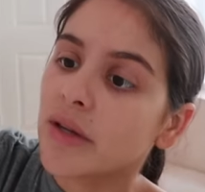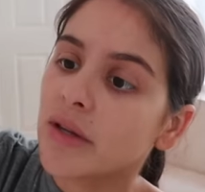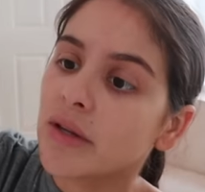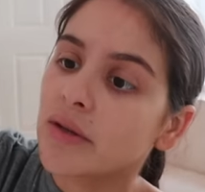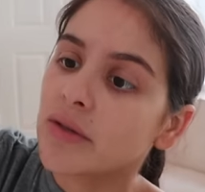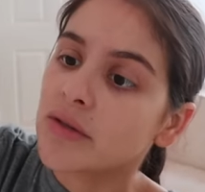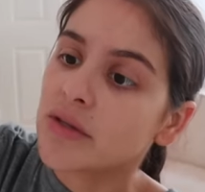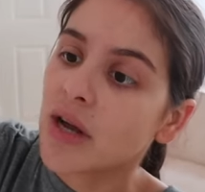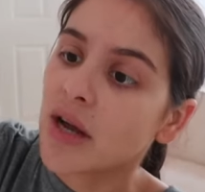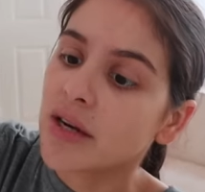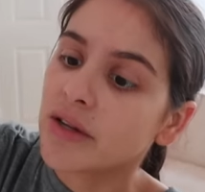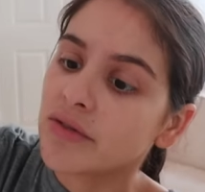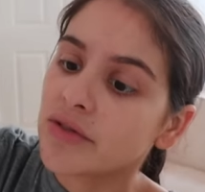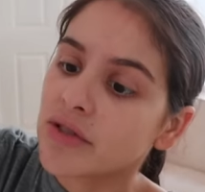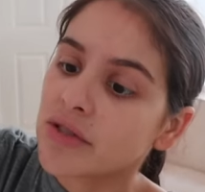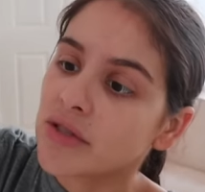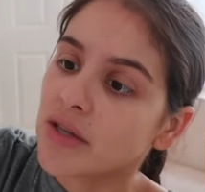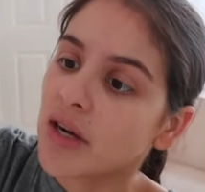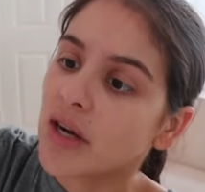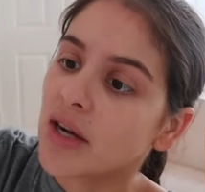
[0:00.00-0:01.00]
it was kind of
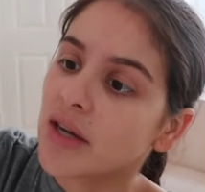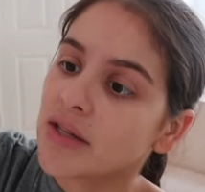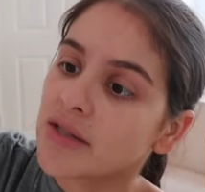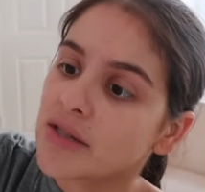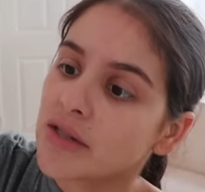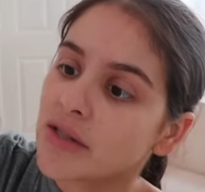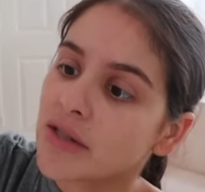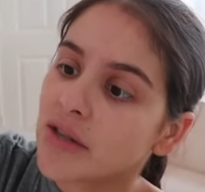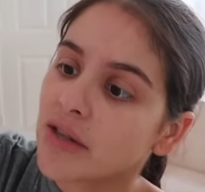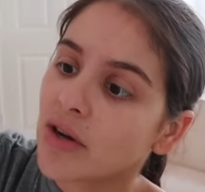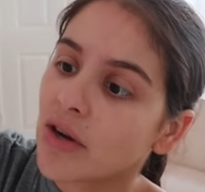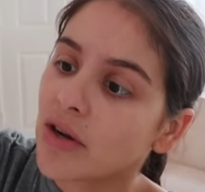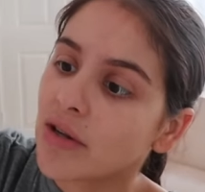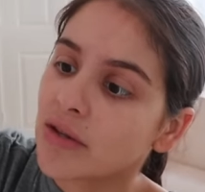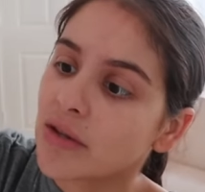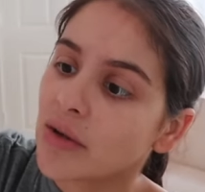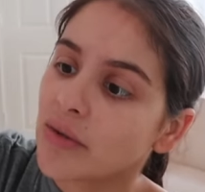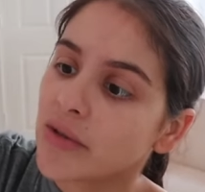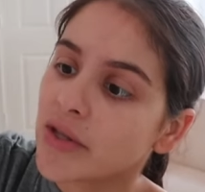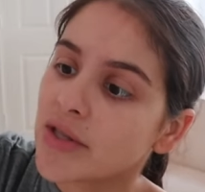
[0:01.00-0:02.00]
just us and it
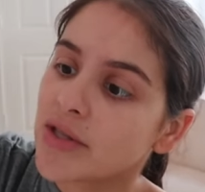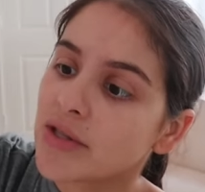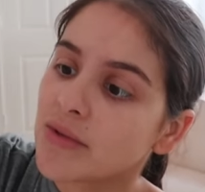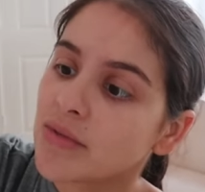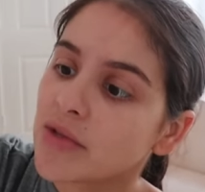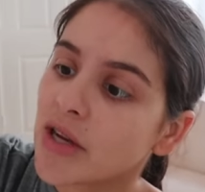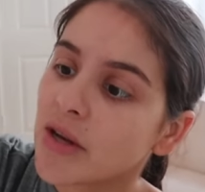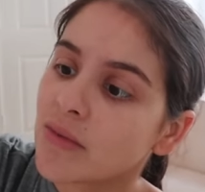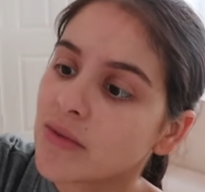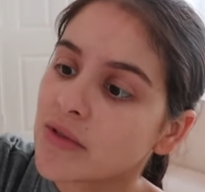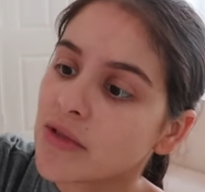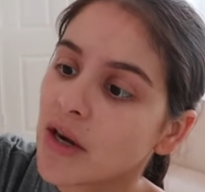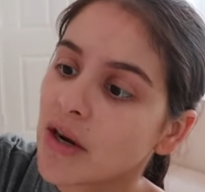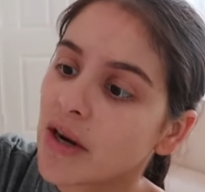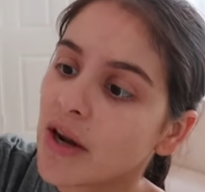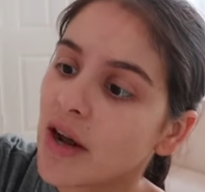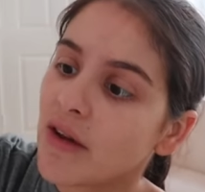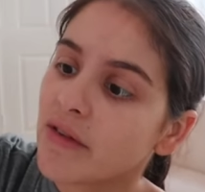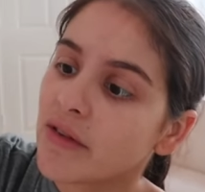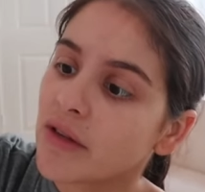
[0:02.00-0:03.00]
got lonely sometimes
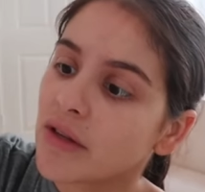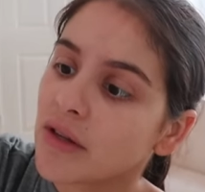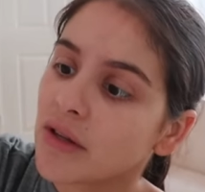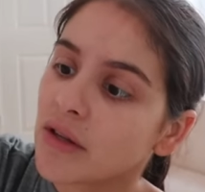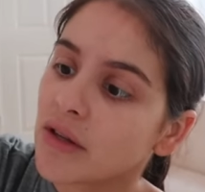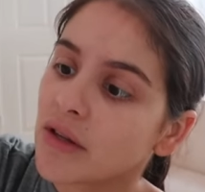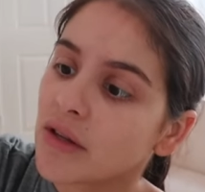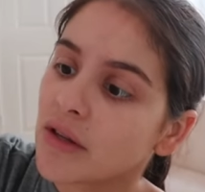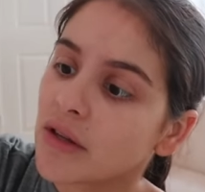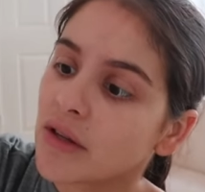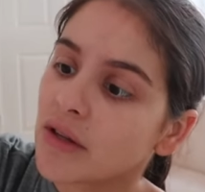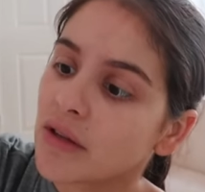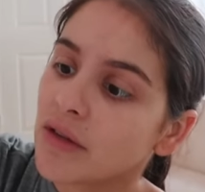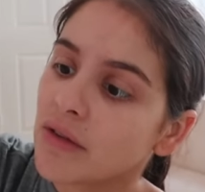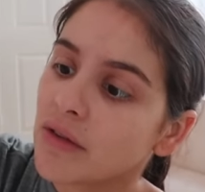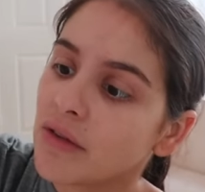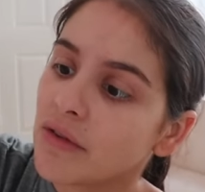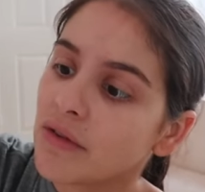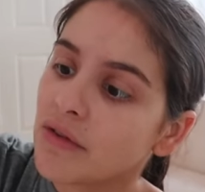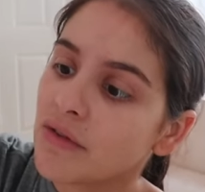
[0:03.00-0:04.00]
not having
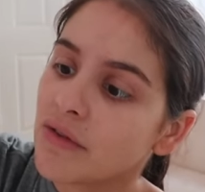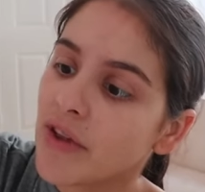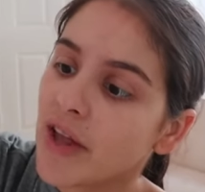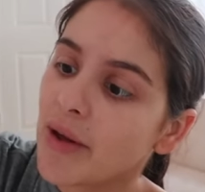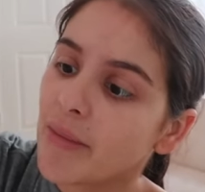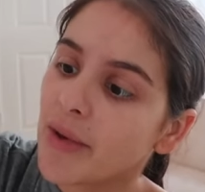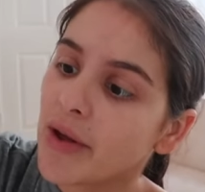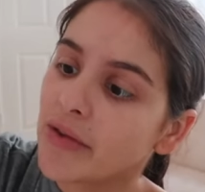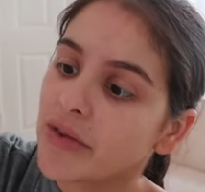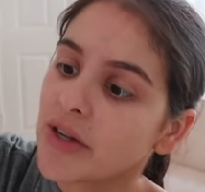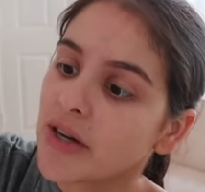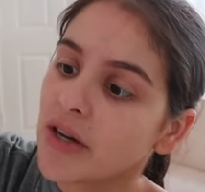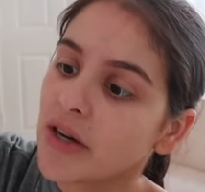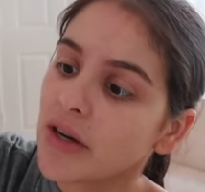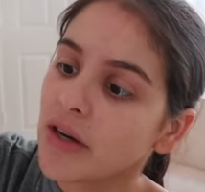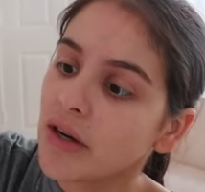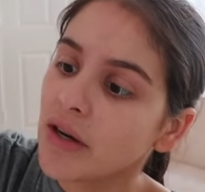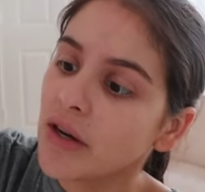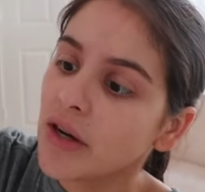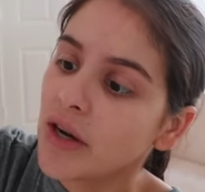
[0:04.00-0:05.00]
fam out
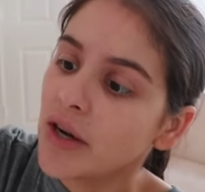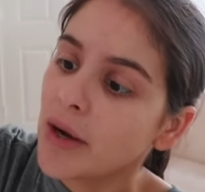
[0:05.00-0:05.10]
there.